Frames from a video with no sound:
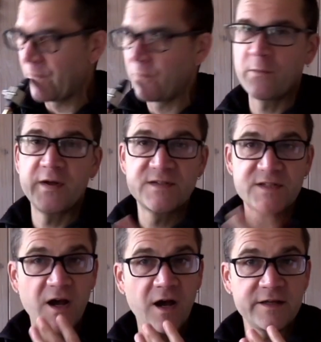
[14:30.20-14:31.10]
Where my
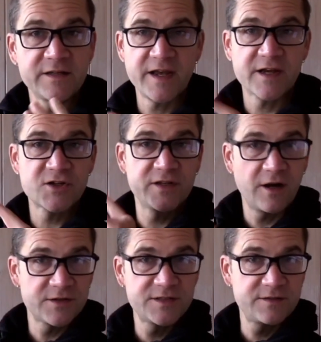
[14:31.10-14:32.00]
tongue is actually
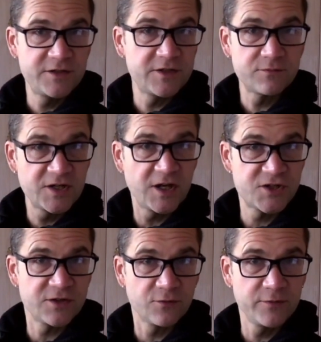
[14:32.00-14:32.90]

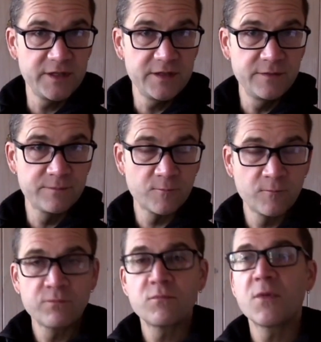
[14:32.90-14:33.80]
touching the reed.
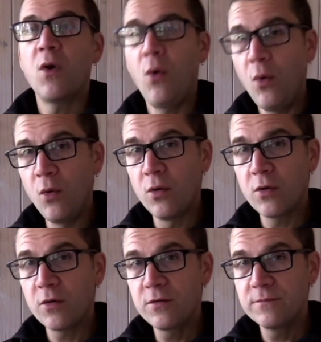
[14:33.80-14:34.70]

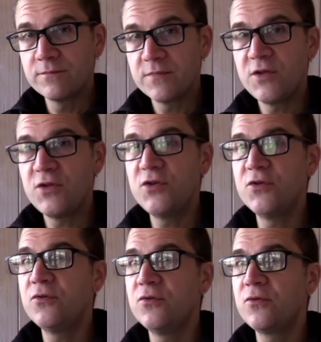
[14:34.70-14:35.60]
Or
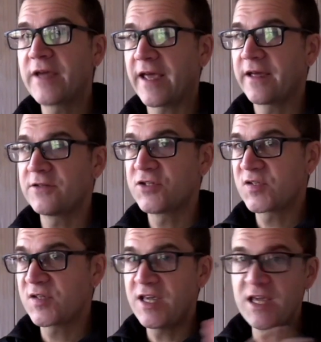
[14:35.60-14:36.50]
you can
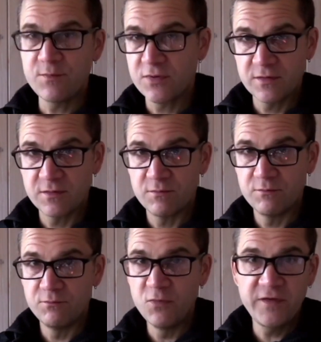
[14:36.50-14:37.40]
just keep
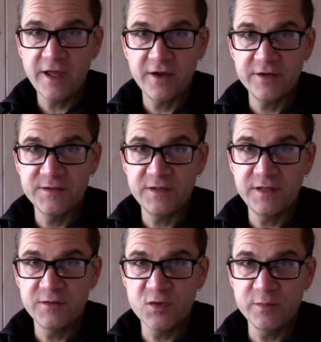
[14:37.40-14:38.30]
moving air into the
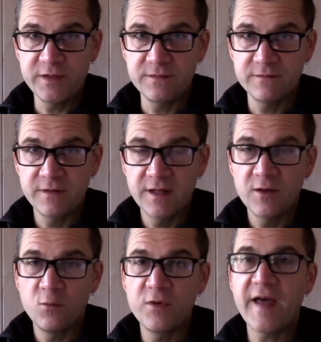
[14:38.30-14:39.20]
instrument
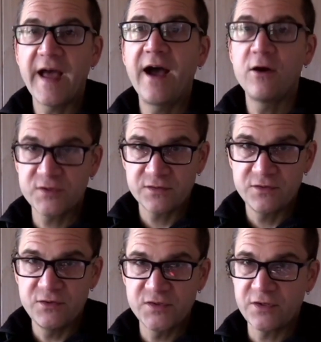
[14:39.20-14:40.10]
without
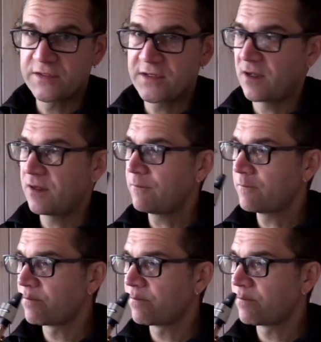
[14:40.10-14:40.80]
using your tongue.